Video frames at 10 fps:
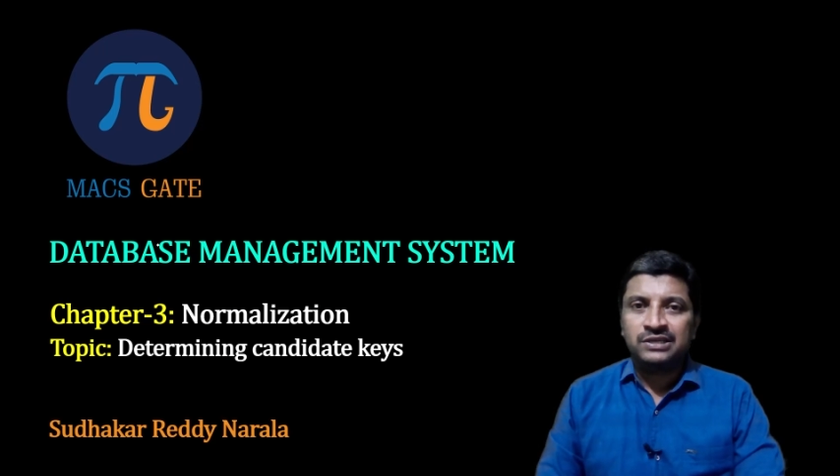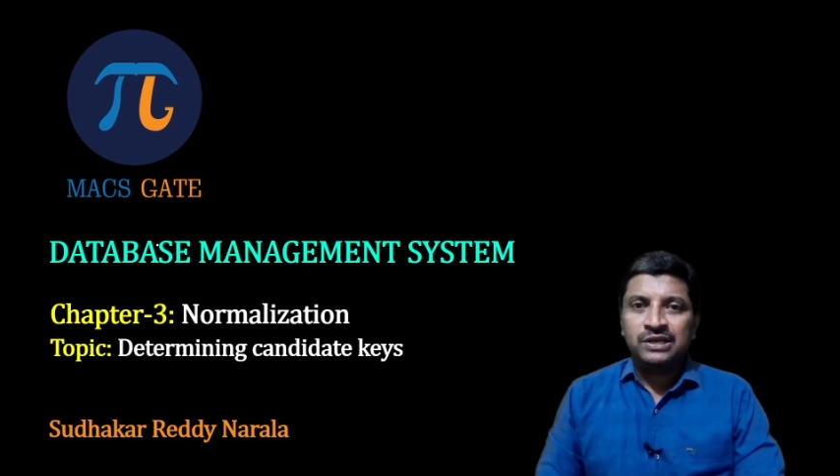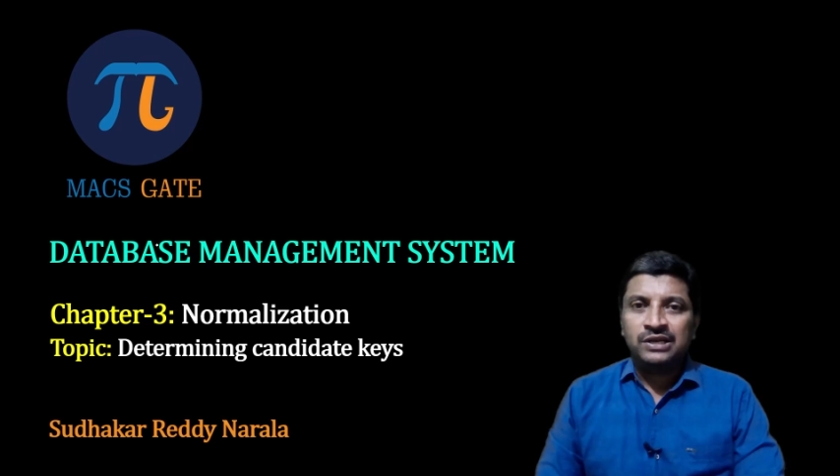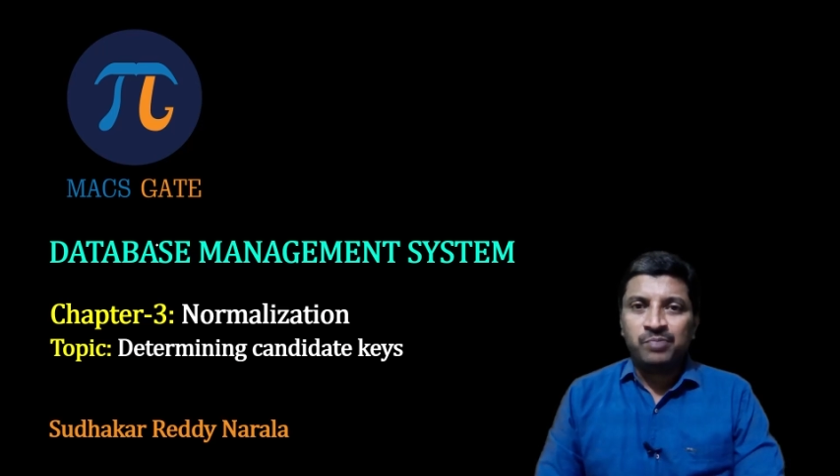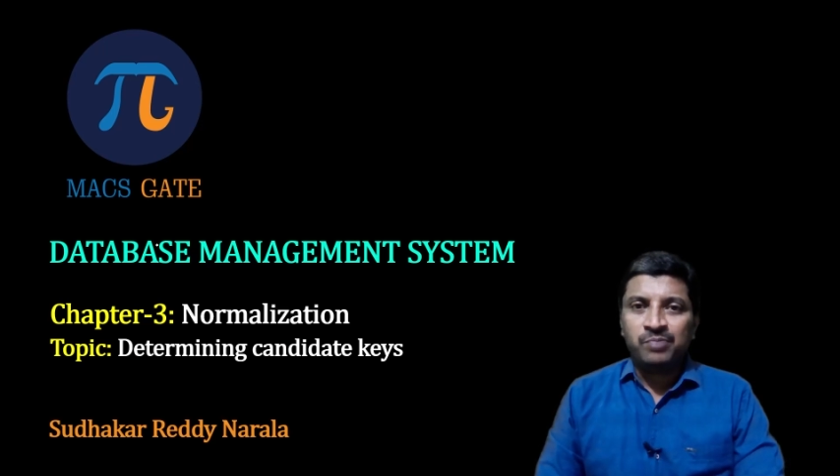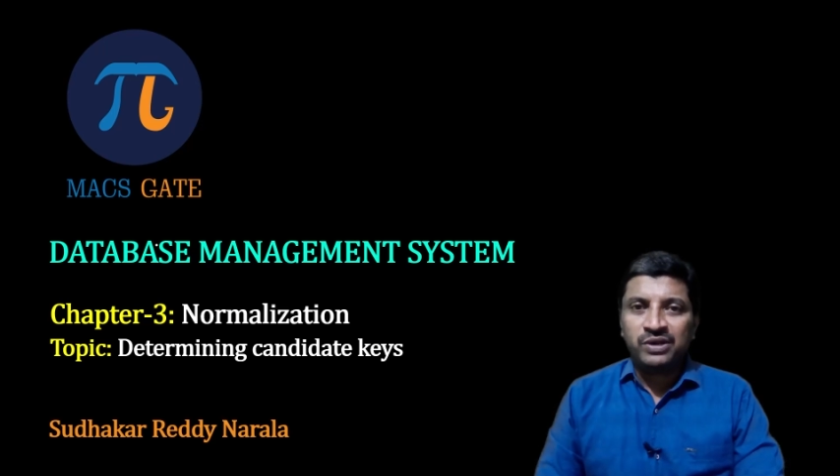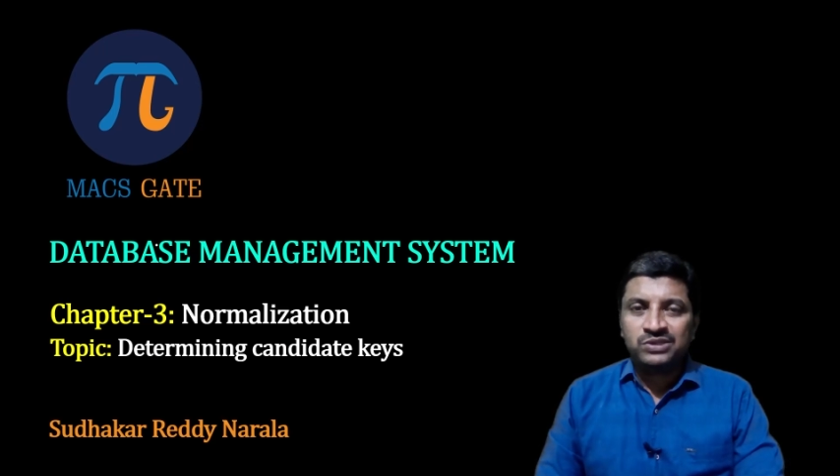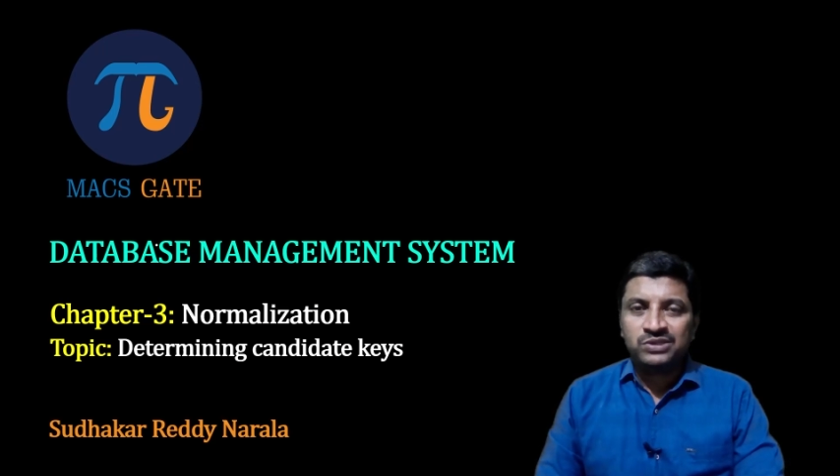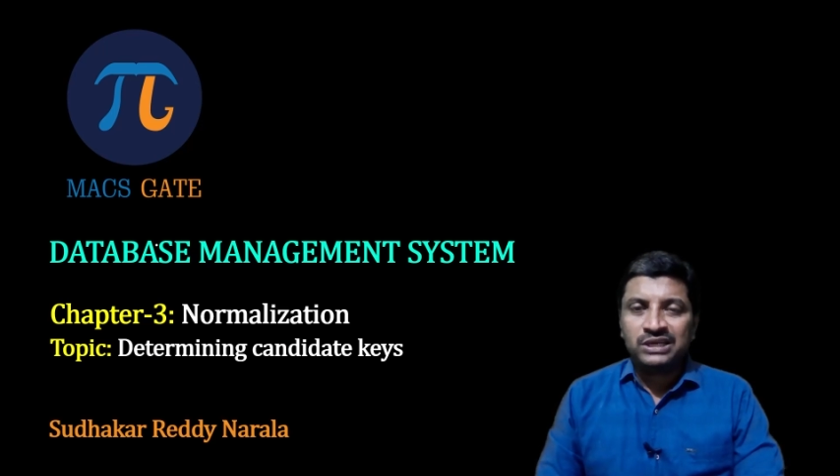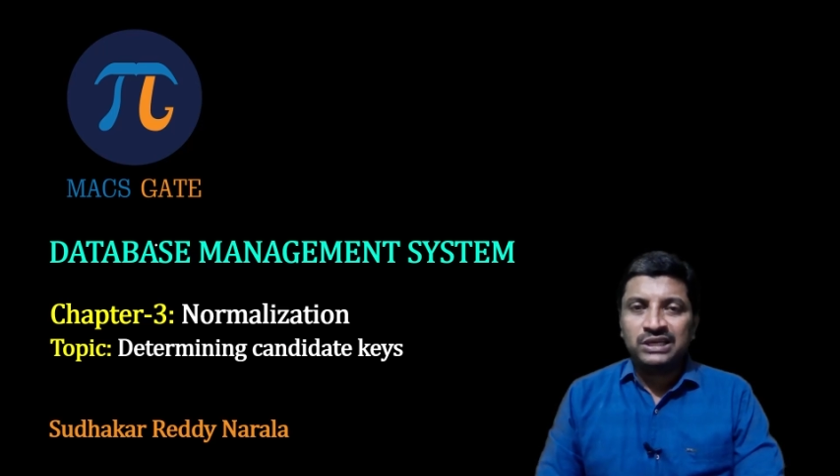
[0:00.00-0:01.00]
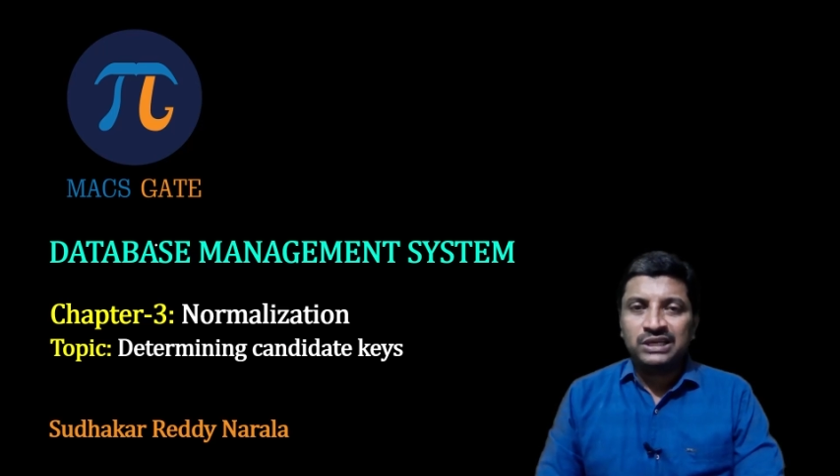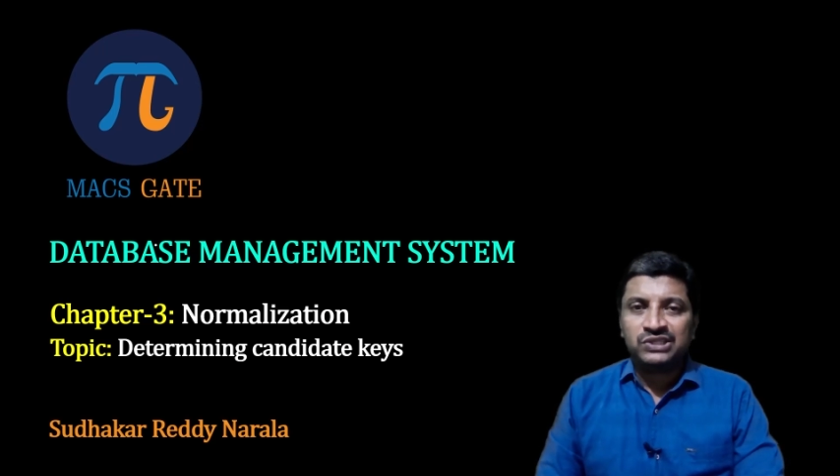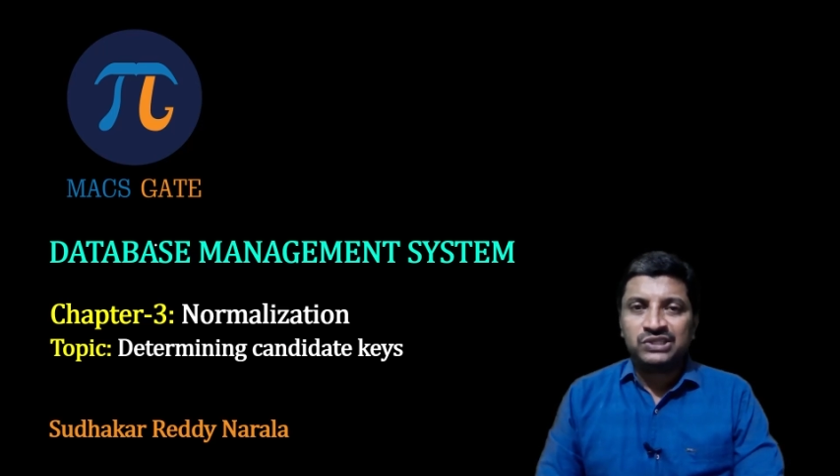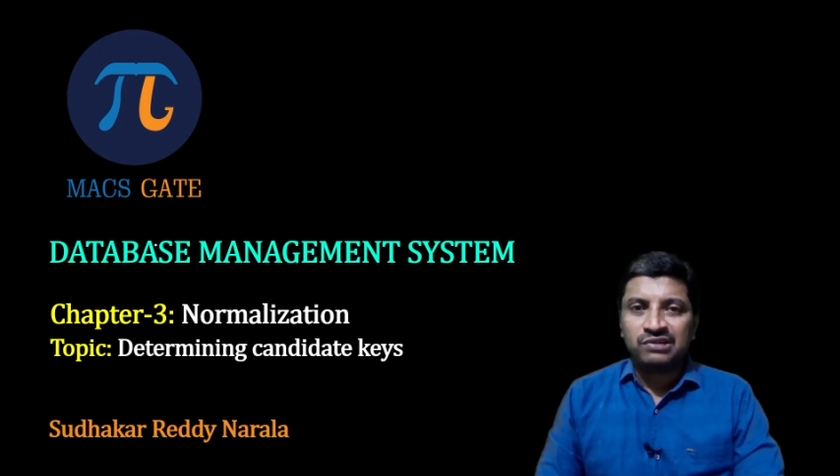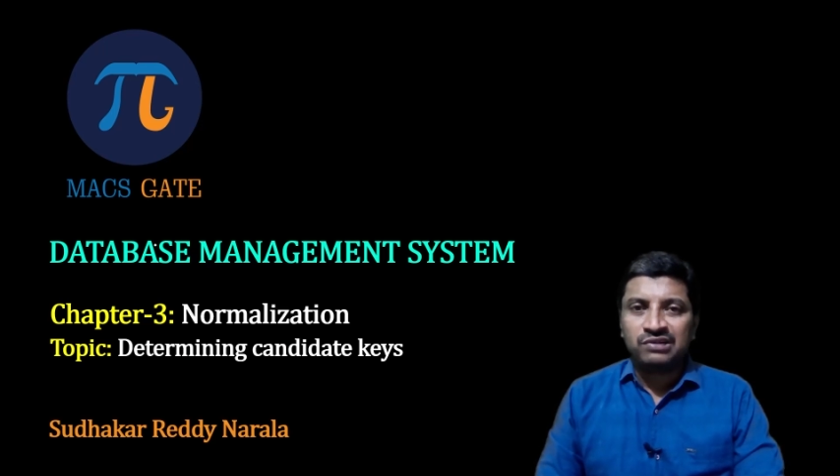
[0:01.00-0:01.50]
by using a set
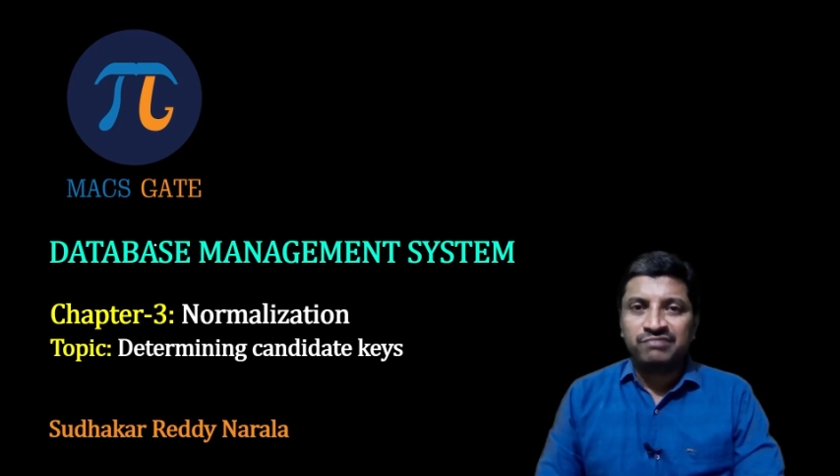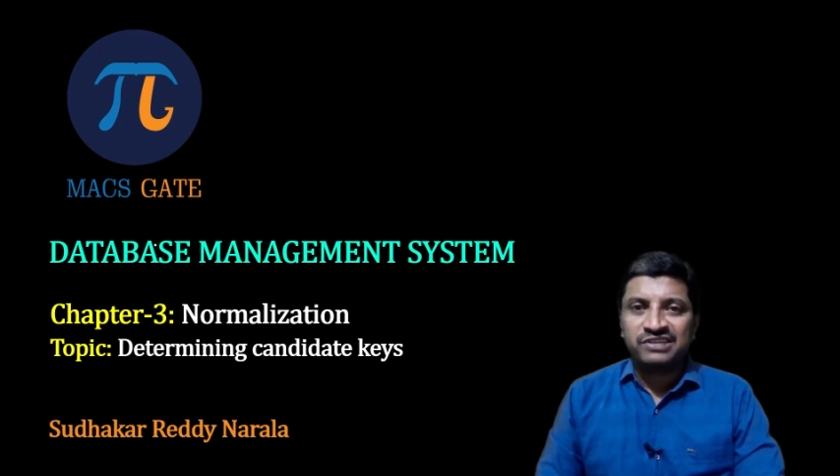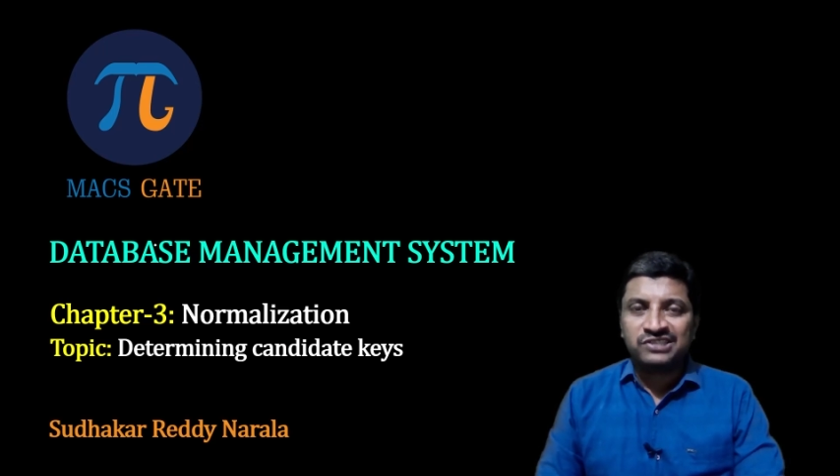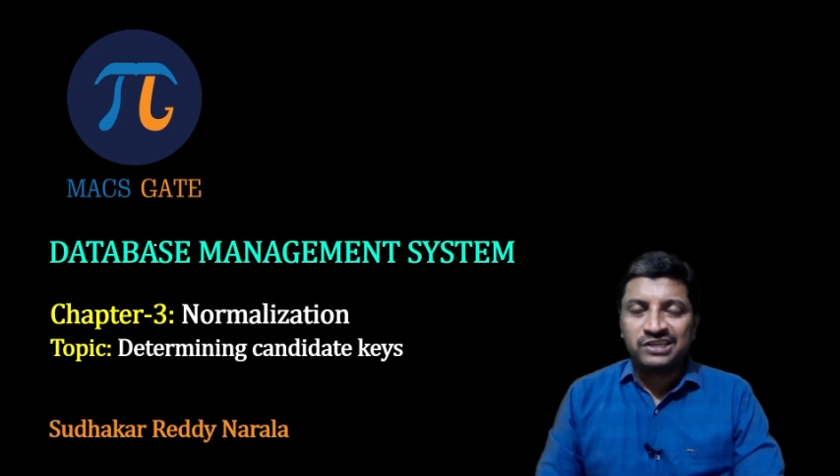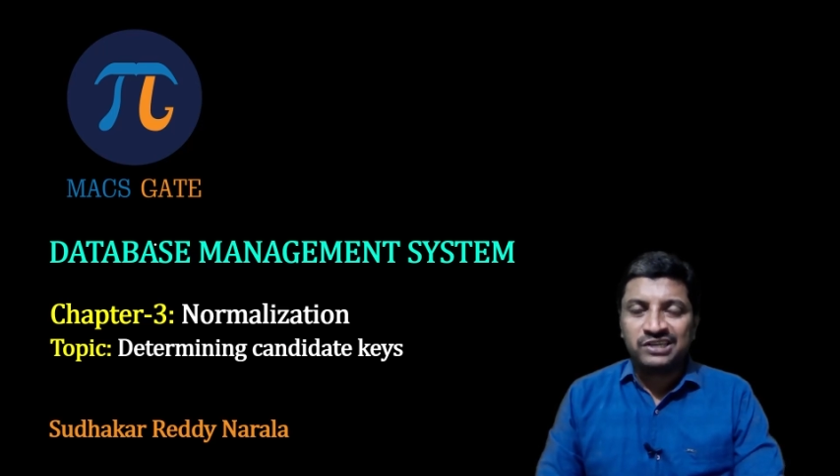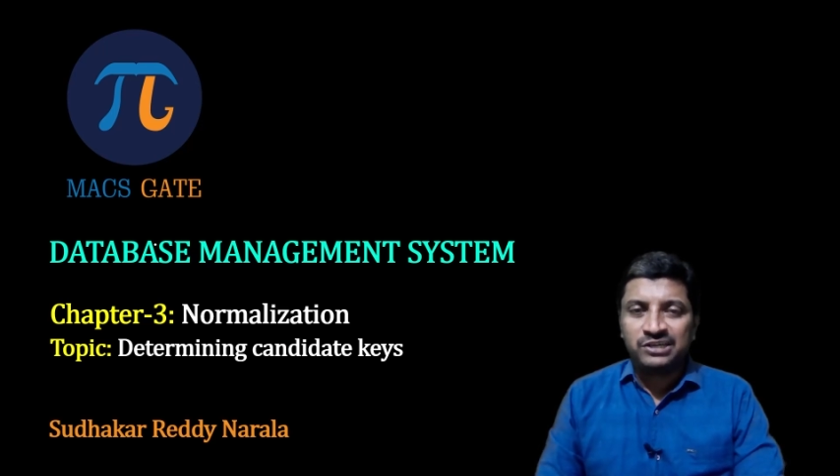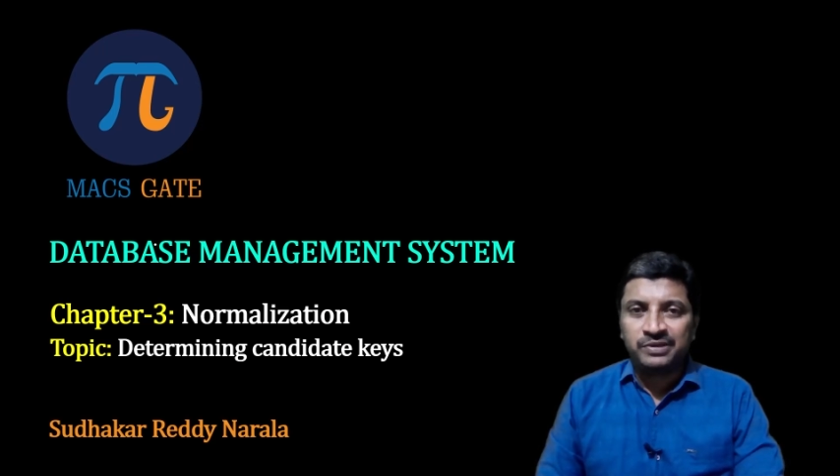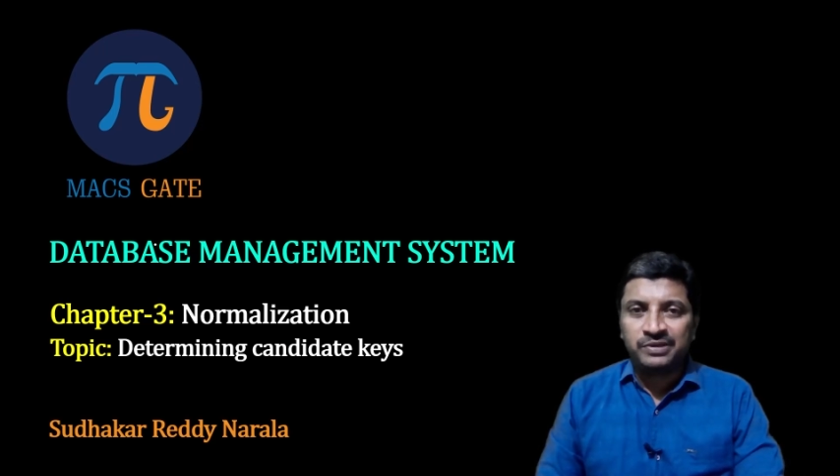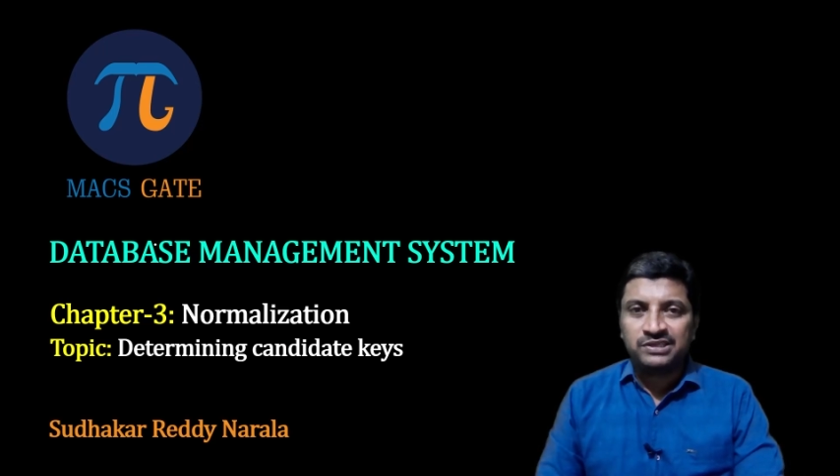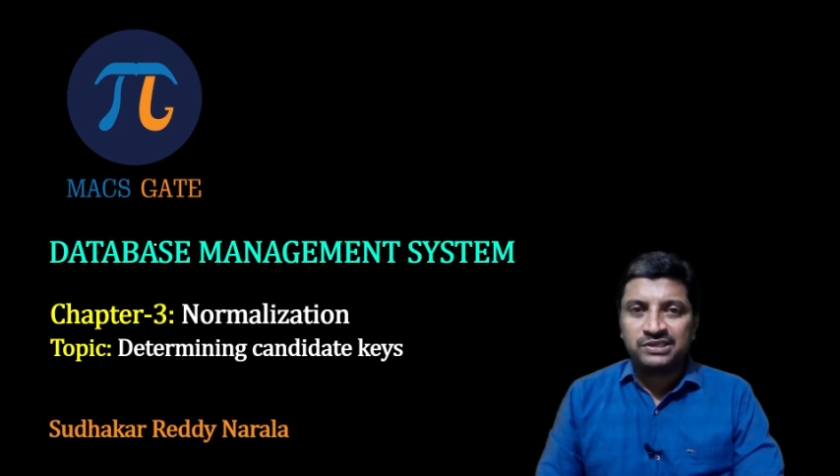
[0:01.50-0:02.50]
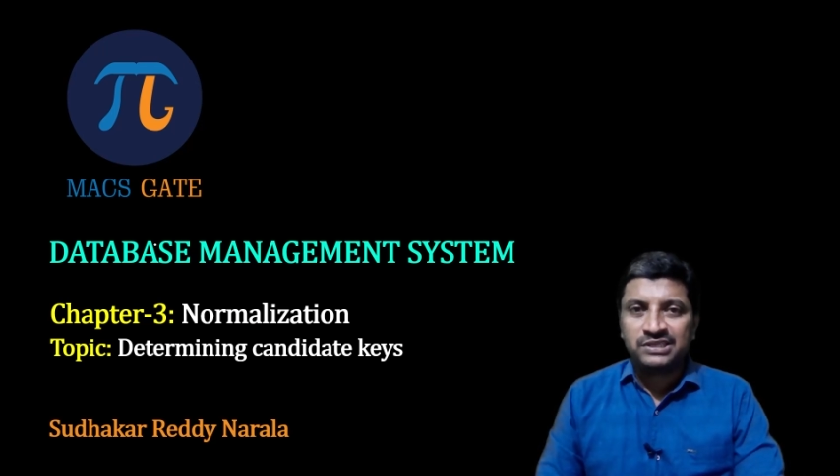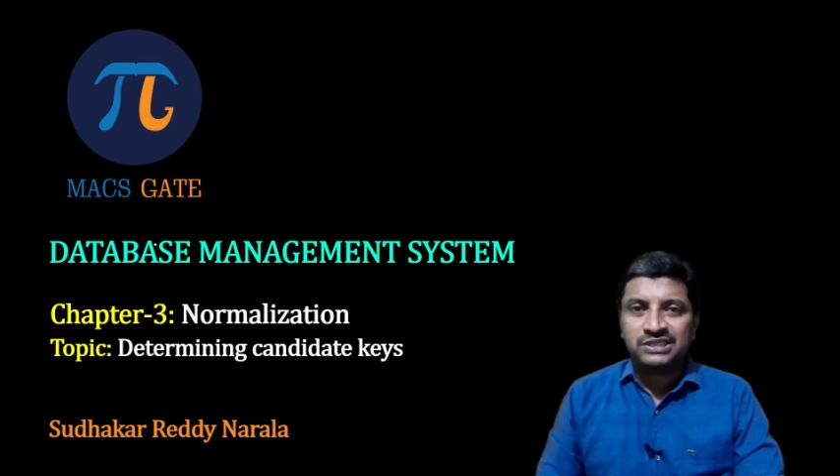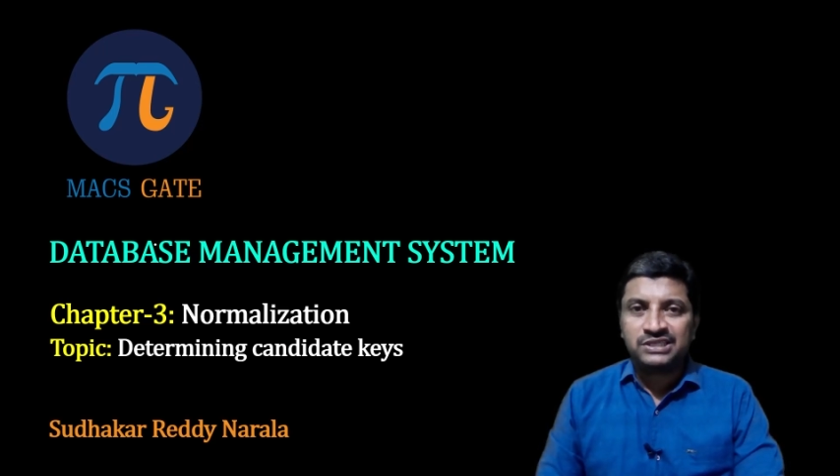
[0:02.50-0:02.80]
of functional dependencies